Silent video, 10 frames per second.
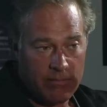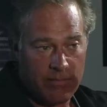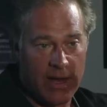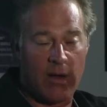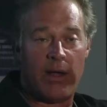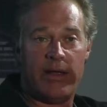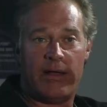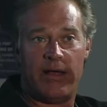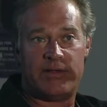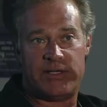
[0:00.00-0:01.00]
now I,
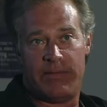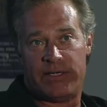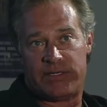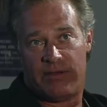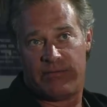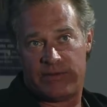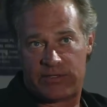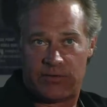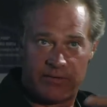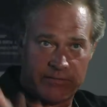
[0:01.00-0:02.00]
I see myself as
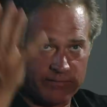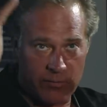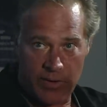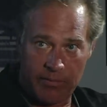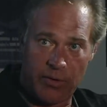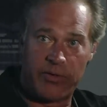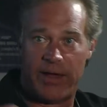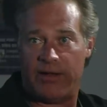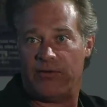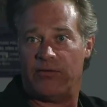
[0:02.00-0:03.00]
sort of wearing both
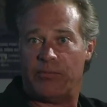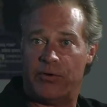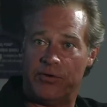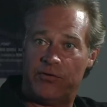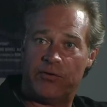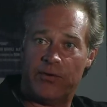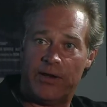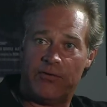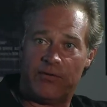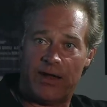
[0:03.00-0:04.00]
hats, as a producer and as an